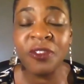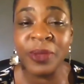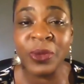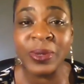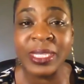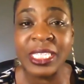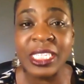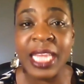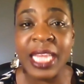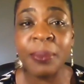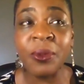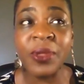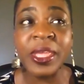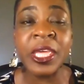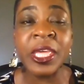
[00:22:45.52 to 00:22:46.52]
from UNC
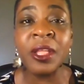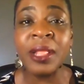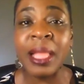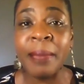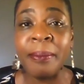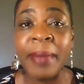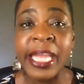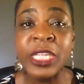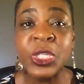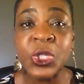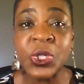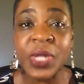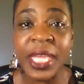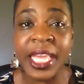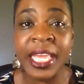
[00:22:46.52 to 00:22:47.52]
Chapel Hill. I
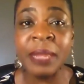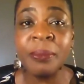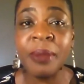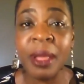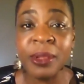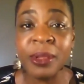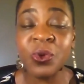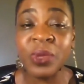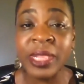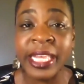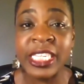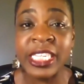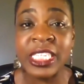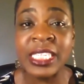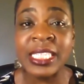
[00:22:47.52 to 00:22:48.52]
majored in public
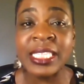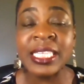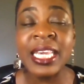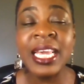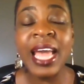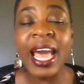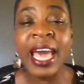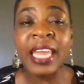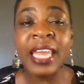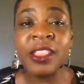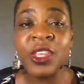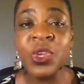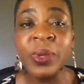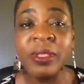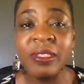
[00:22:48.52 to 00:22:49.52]
relations out of
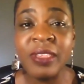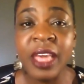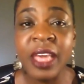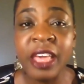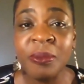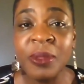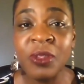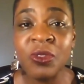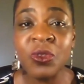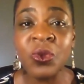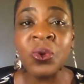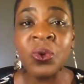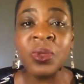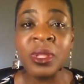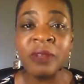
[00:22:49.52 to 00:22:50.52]
the UNC Hussman
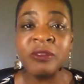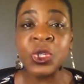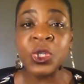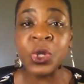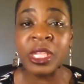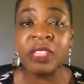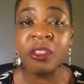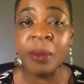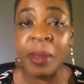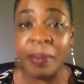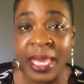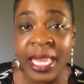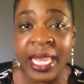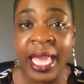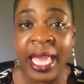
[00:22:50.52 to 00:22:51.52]
School of Journalism and
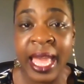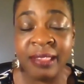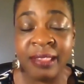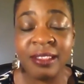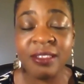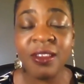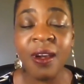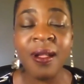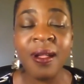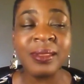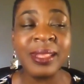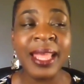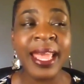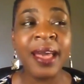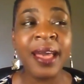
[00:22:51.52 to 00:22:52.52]
Media, as it's called
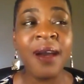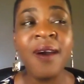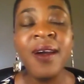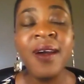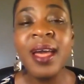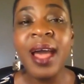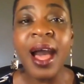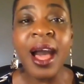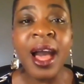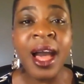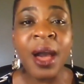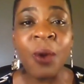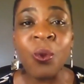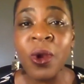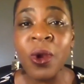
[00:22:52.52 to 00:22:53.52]
now.
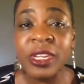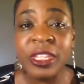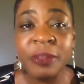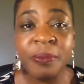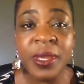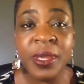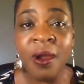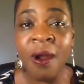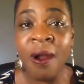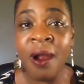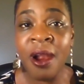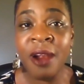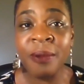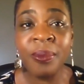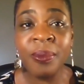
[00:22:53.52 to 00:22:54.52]
Worked in
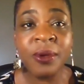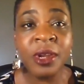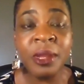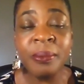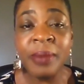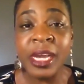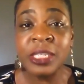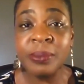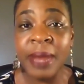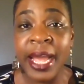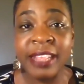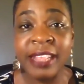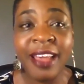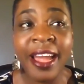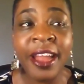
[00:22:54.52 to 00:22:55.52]
PR pretty much
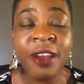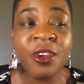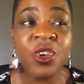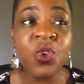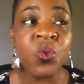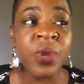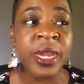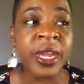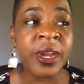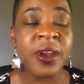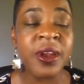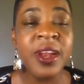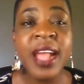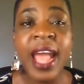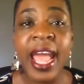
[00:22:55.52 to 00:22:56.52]
my entire
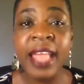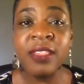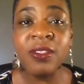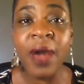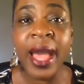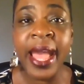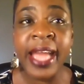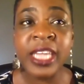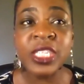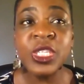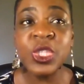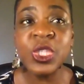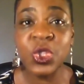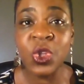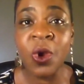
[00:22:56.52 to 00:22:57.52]
career. And so I
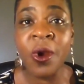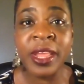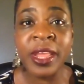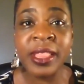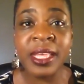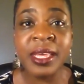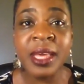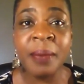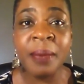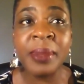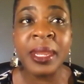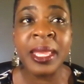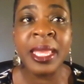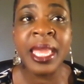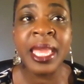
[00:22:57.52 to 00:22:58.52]
actually started the
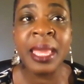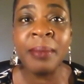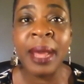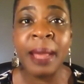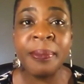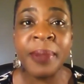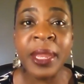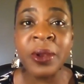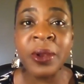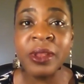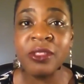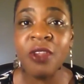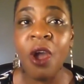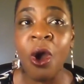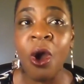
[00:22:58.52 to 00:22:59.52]
company in my
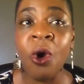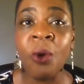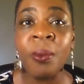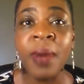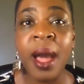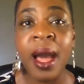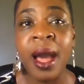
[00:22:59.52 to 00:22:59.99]
parents' home